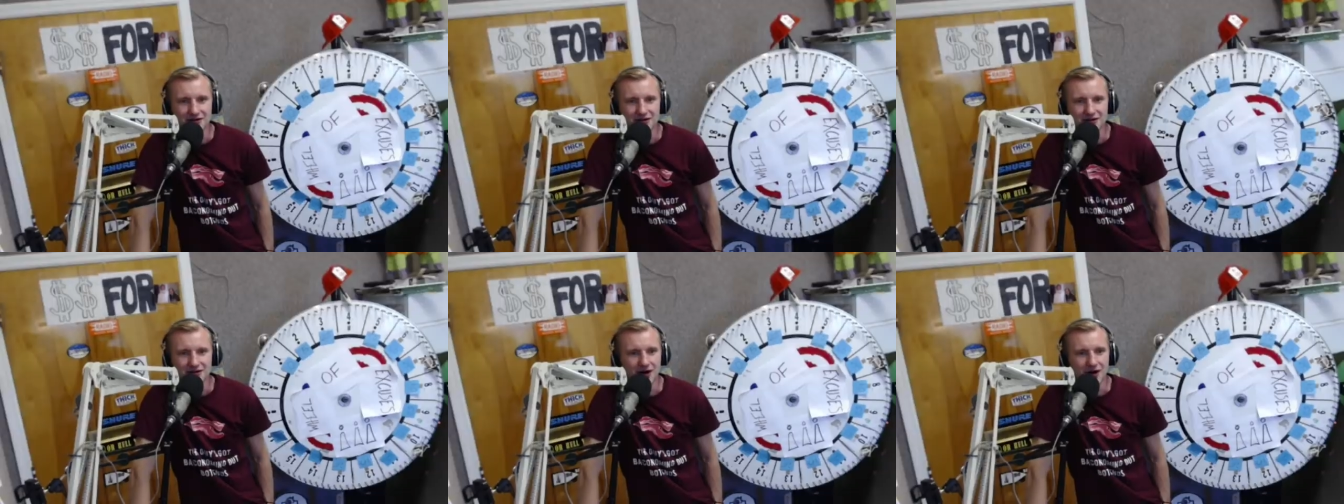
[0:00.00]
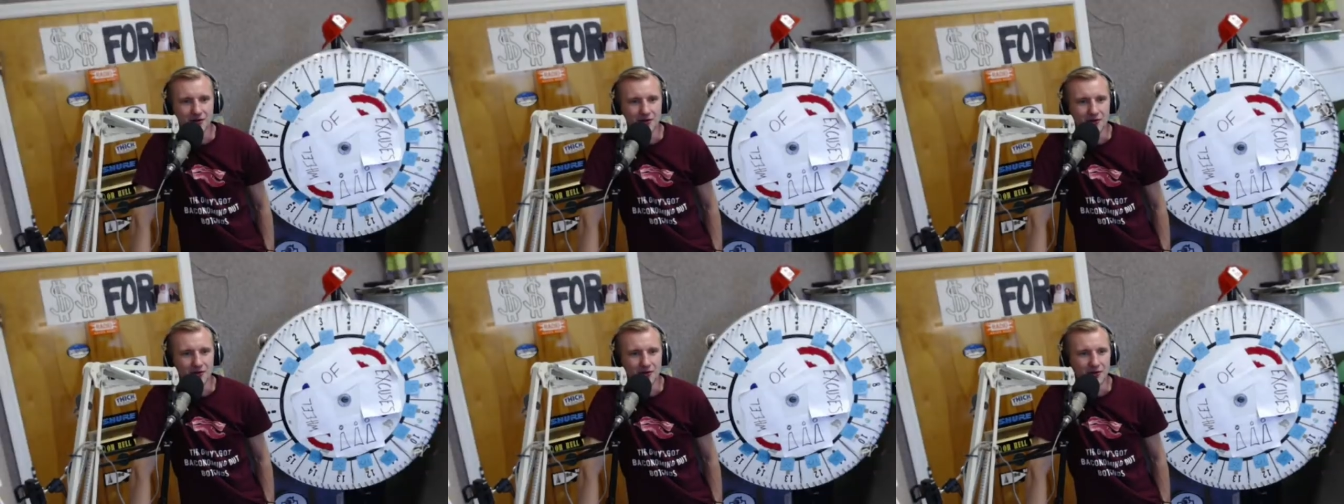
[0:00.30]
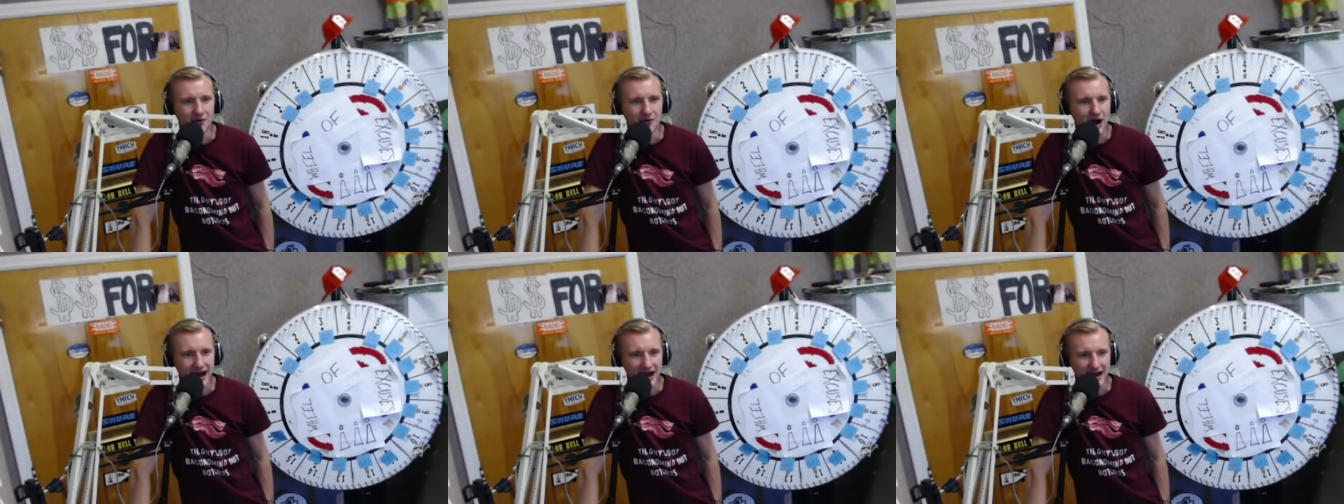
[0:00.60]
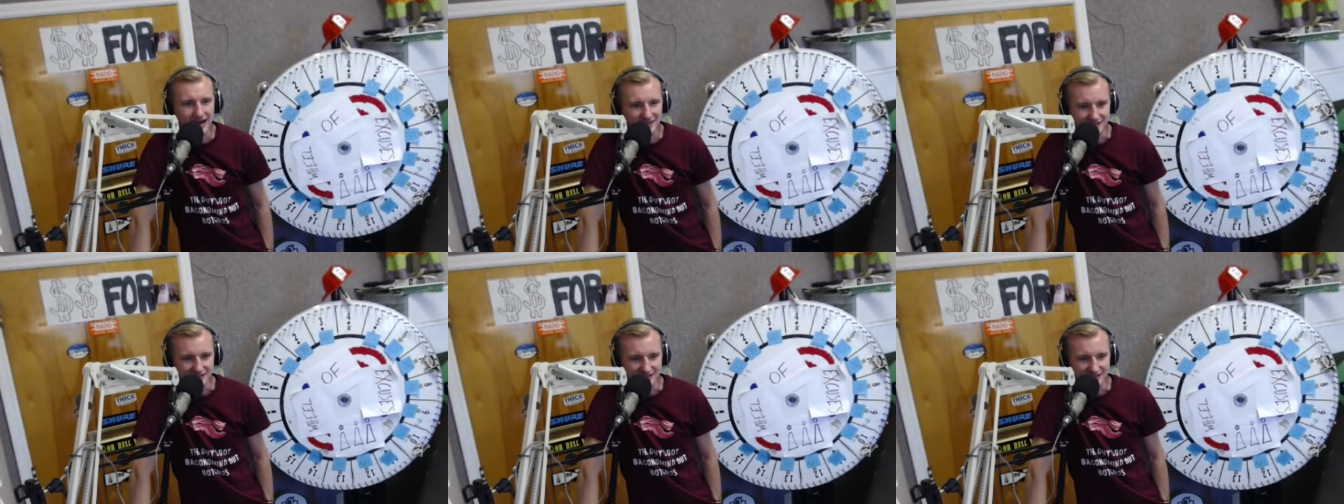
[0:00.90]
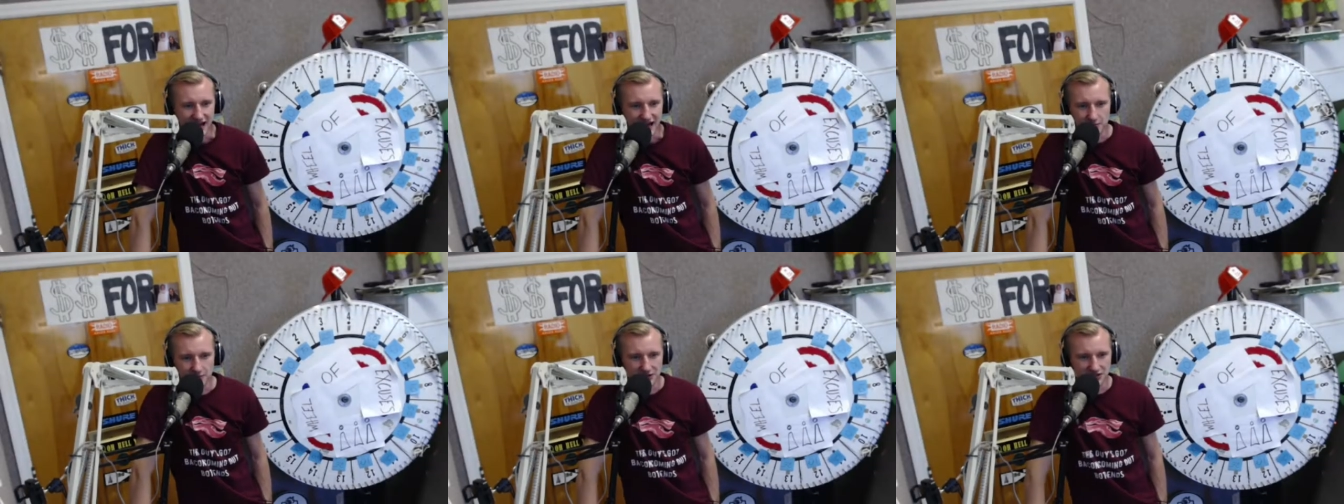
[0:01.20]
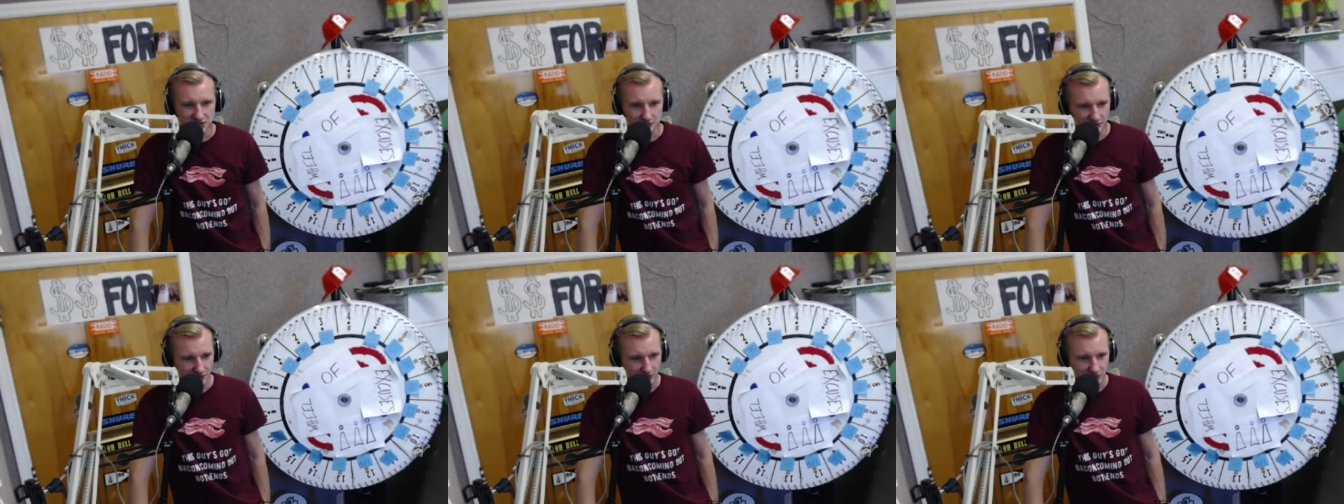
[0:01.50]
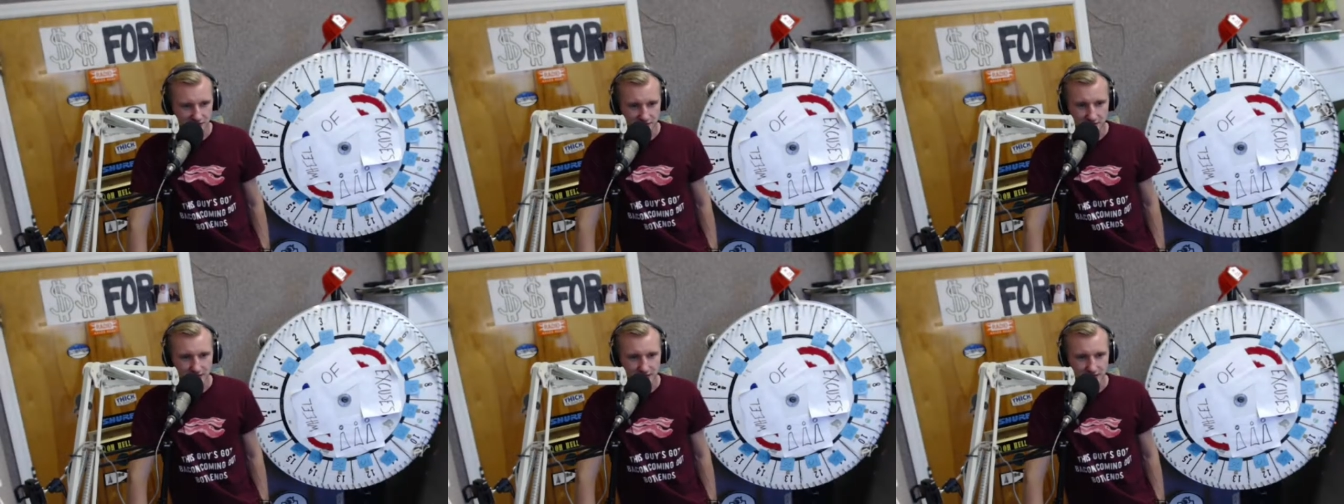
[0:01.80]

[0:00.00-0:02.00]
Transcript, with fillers: know why this guy had a bunch of balloons.